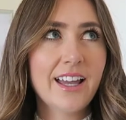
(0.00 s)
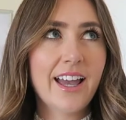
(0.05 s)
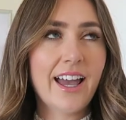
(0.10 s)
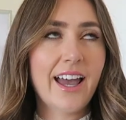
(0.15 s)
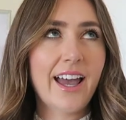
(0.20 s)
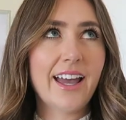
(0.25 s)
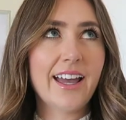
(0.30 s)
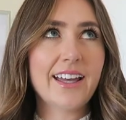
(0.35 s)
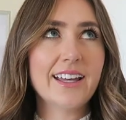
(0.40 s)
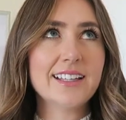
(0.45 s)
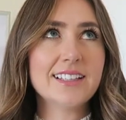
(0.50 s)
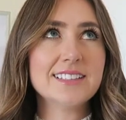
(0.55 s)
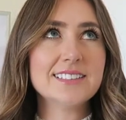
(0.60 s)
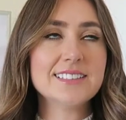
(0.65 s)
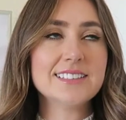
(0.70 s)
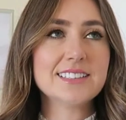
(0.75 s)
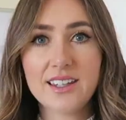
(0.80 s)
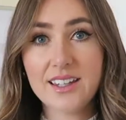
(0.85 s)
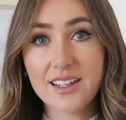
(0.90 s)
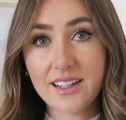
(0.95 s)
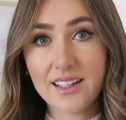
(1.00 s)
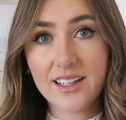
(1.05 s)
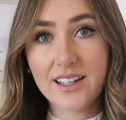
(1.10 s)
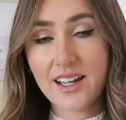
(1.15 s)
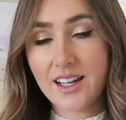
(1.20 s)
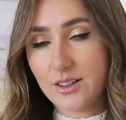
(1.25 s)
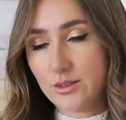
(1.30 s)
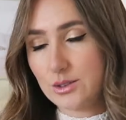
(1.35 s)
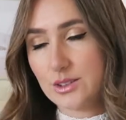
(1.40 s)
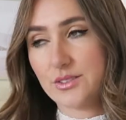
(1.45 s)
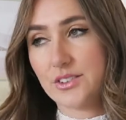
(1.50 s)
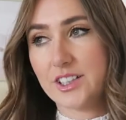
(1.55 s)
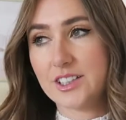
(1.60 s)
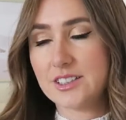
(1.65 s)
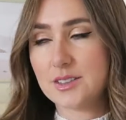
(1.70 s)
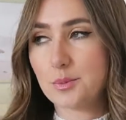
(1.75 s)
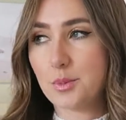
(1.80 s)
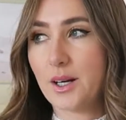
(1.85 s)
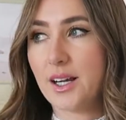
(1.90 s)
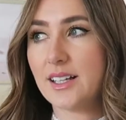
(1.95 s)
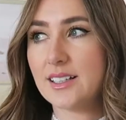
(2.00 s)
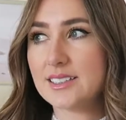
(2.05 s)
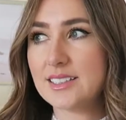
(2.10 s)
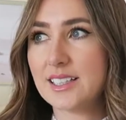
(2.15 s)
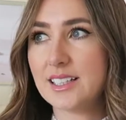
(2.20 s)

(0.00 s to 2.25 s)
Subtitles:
and I was very surprised,